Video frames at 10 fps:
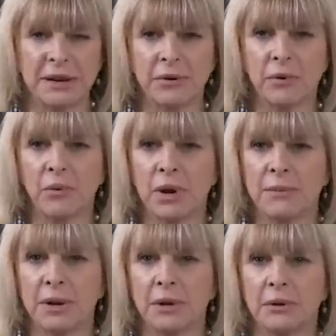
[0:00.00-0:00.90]
There are
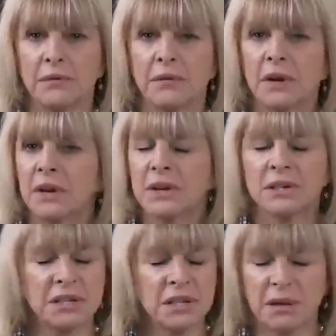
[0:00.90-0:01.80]
women who've
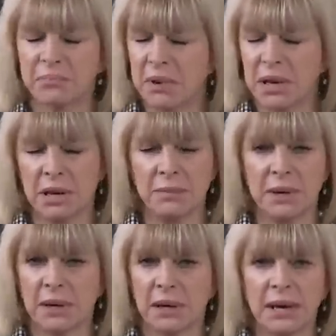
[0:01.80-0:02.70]
just had a
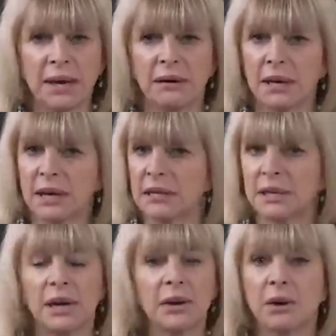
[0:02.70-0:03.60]
baby and an hour later
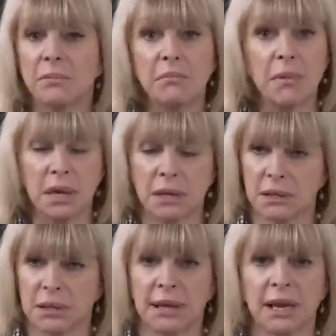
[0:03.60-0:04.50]
they look
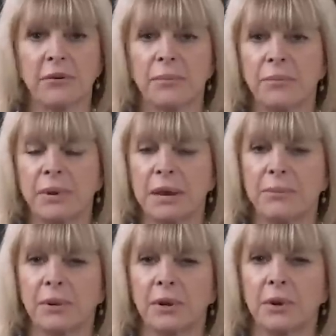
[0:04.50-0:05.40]
amazing. There are
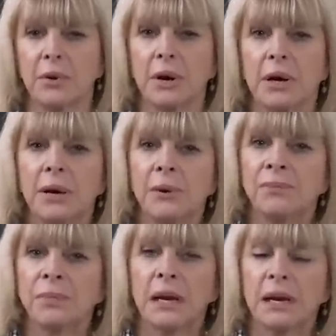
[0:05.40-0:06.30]
people who are
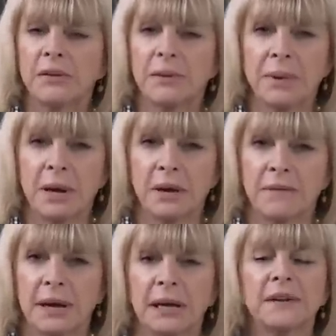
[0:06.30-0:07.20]
living
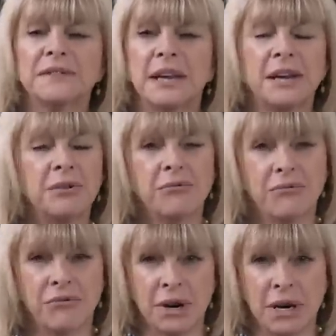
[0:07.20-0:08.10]
perfect lives. They're not
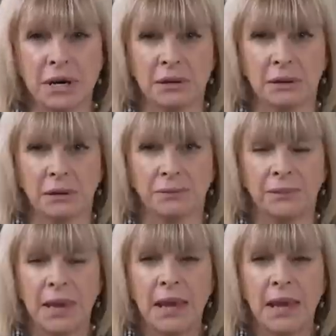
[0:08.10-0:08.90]
real.